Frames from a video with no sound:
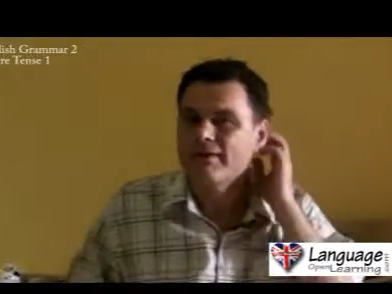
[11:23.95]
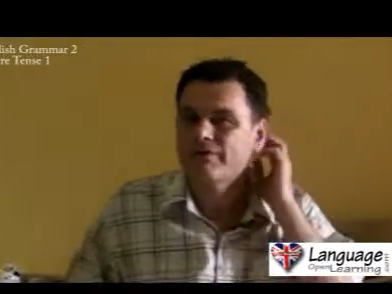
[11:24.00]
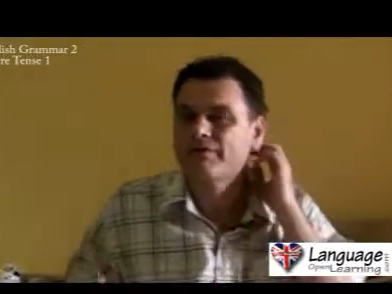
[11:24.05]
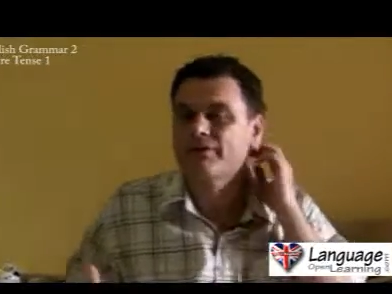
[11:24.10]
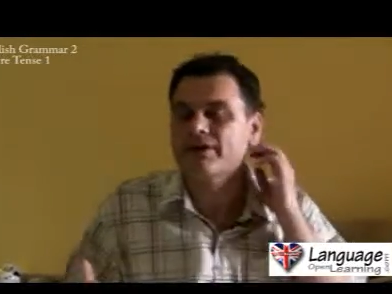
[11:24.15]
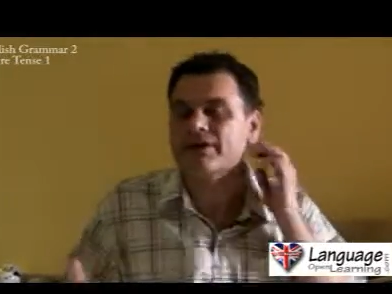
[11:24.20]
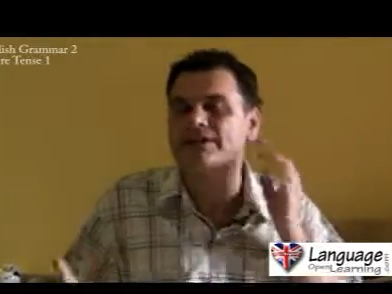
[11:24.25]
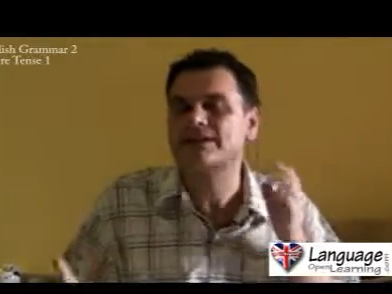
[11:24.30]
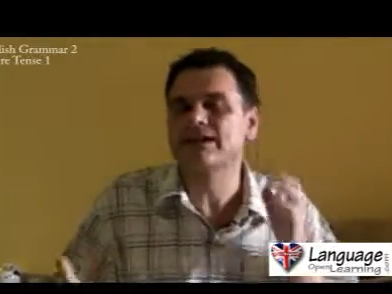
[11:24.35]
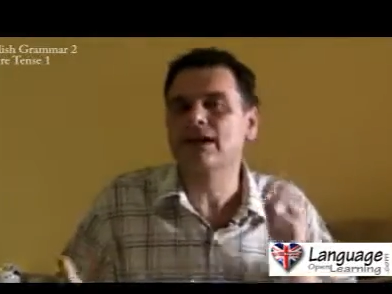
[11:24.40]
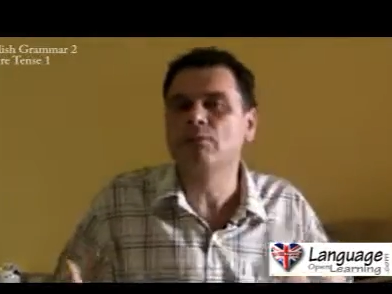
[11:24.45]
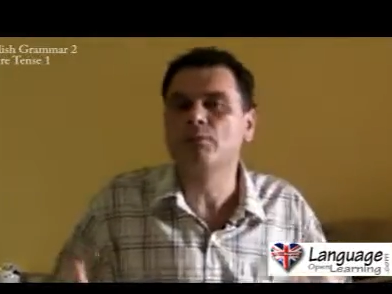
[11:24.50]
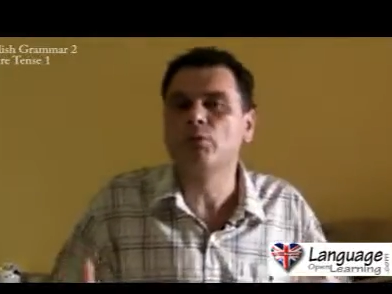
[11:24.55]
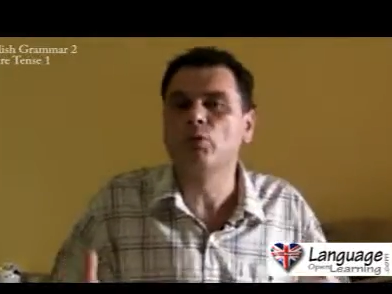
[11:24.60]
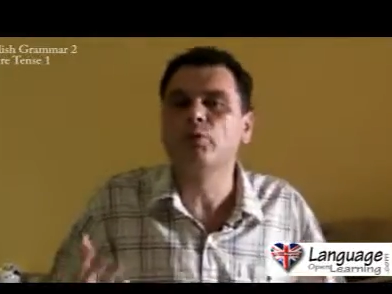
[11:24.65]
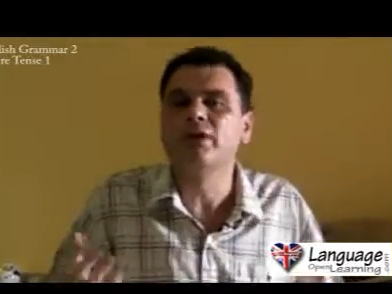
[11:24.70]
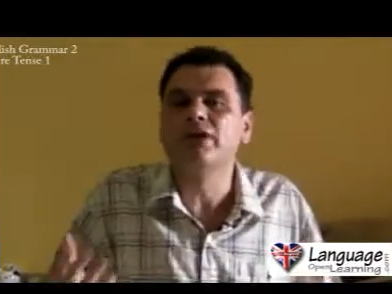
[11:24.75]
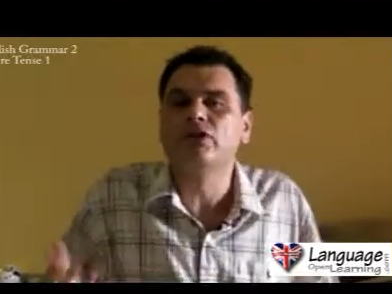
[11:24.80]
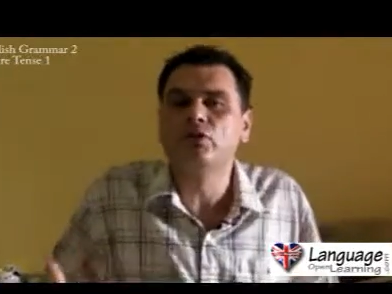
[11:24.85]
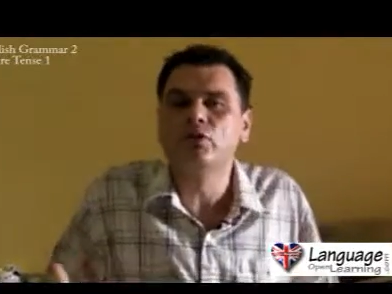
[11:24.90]
For example,
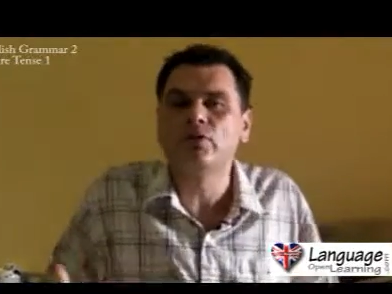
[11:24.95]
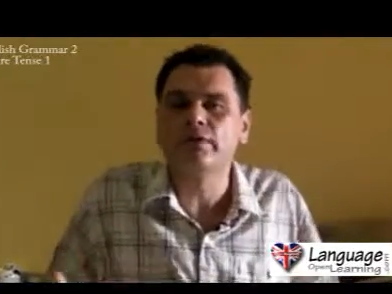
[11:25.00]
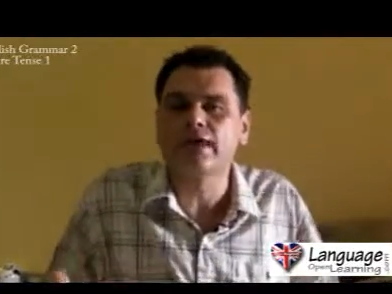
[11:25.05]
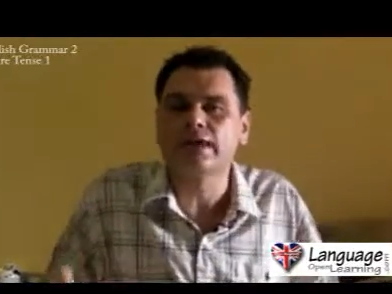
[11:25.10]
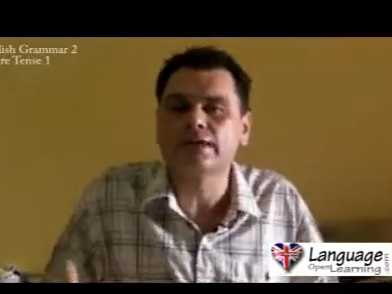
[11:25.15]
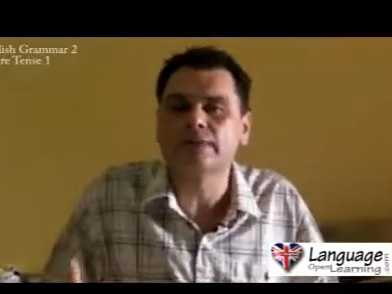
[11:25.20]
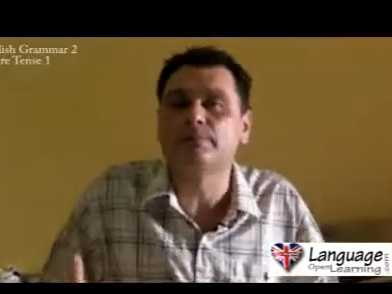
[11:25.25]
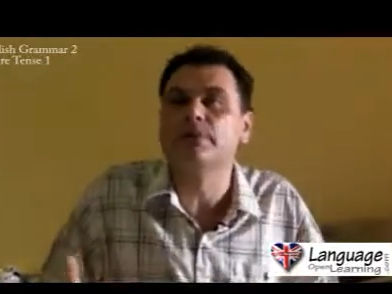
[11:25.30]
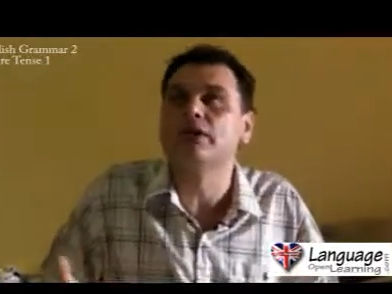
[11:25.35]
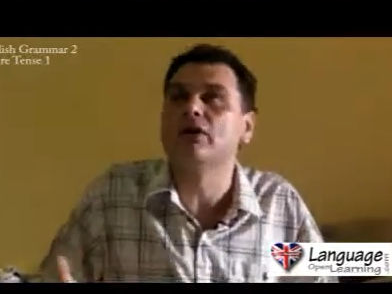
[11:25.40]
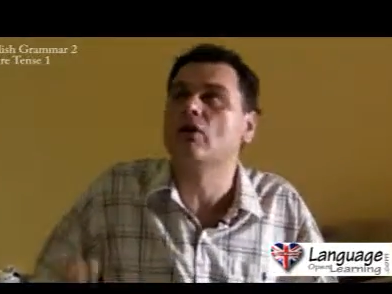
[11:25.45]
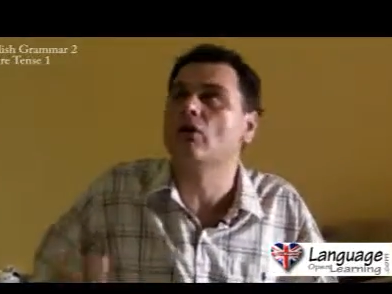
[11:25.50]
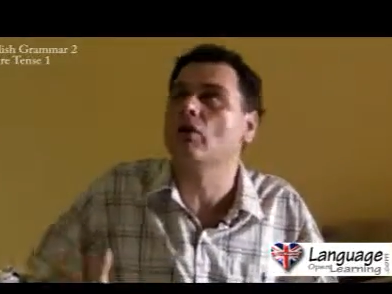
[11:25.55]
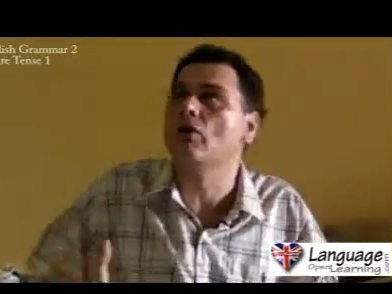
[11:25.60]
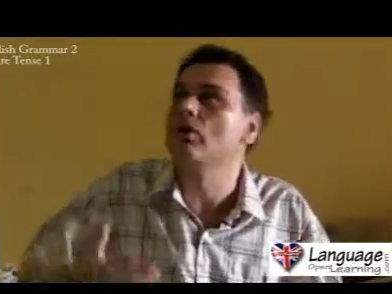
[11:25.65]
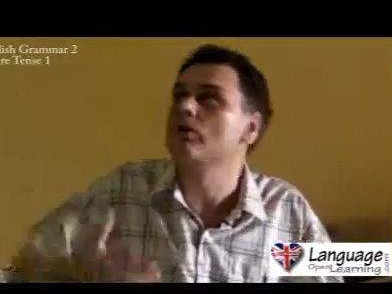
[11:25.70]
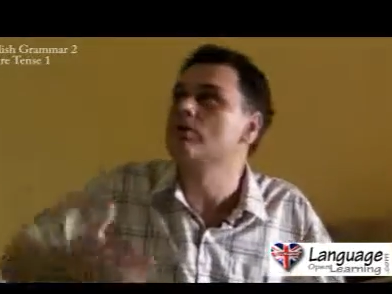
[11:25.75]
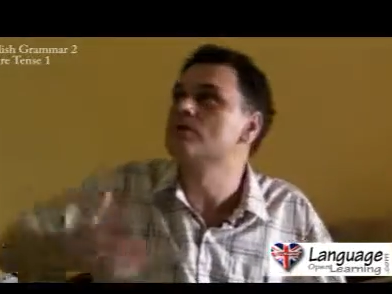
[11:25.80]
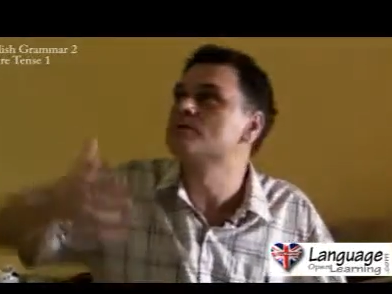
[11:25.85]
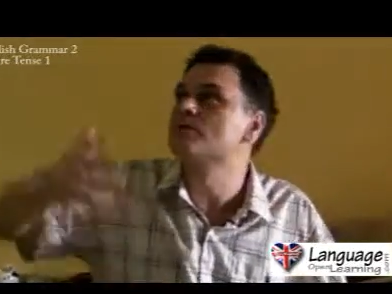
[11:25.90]
we know this
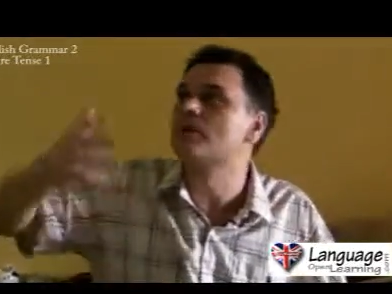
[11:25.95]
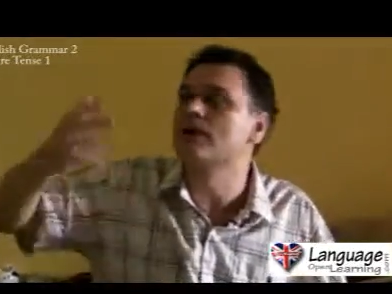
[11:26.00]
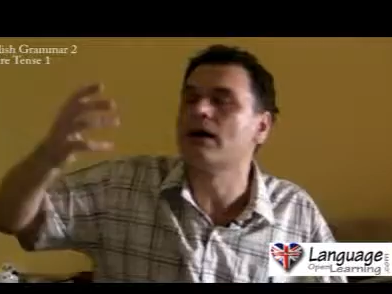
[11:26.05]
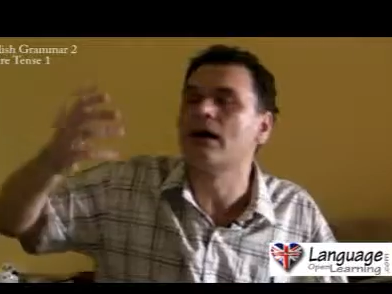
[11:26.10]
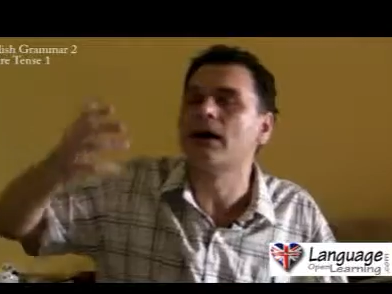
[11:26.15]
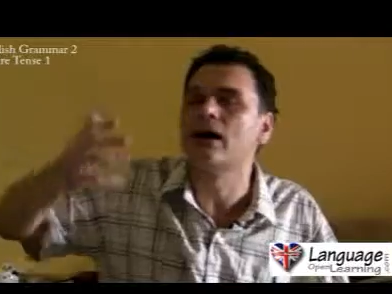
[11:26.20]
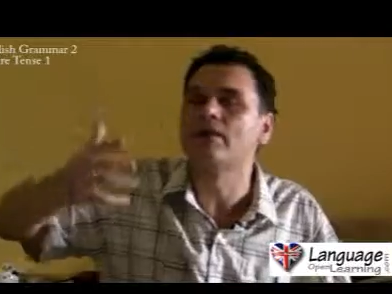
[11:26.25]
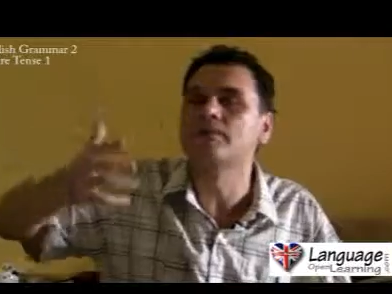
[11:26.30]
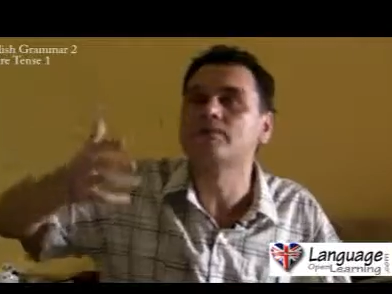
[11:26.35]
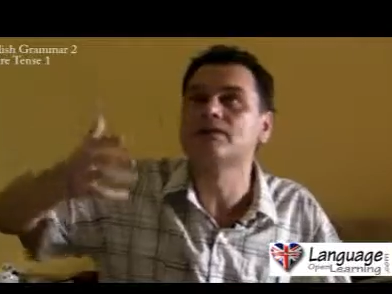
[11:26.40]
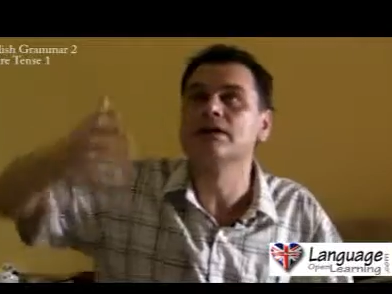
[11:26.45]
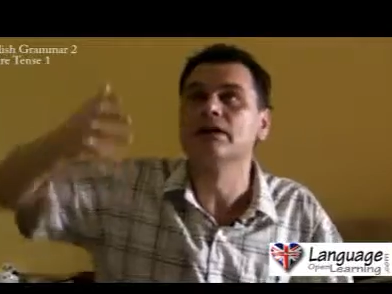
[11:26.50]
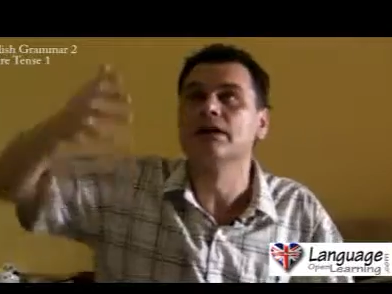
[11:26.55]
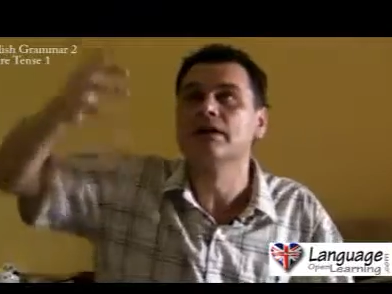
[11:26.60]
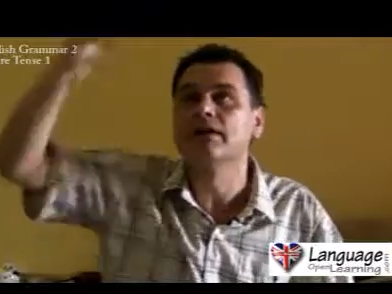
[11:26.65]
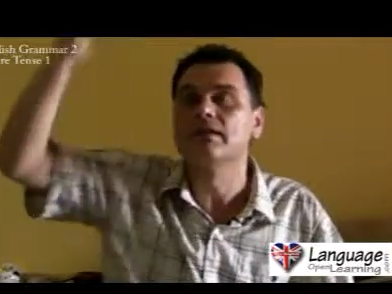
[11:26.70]
because perhaps